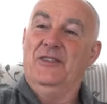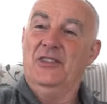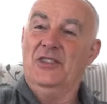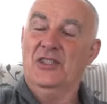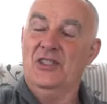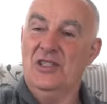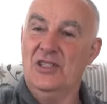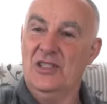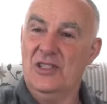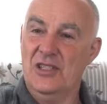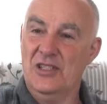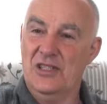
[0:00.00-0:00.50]
And
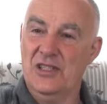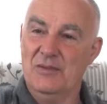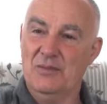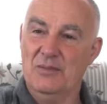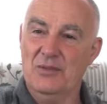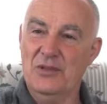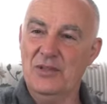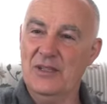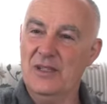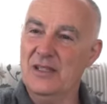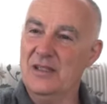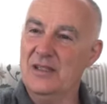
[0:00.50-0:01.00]
she said,
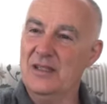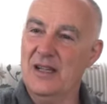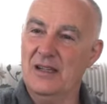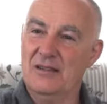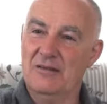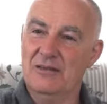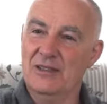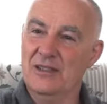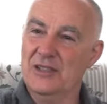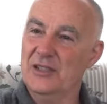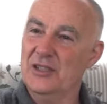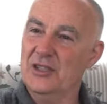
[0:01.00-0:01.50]
boy, you're
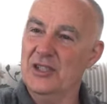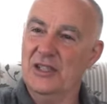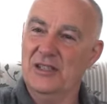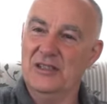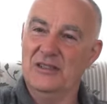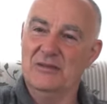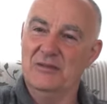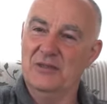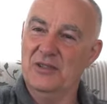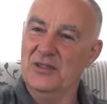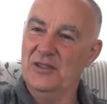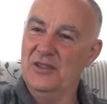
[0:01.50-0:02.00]
not very
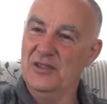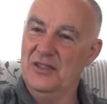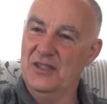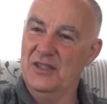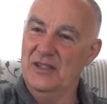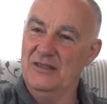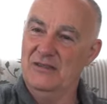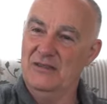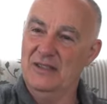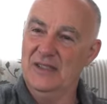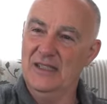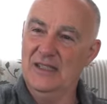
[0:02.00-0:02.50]
gentle with
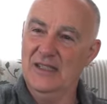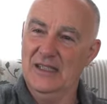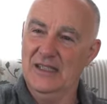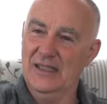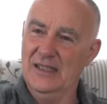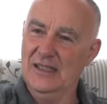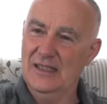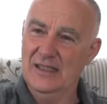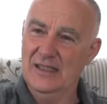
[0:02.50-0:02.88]
yourself, are you?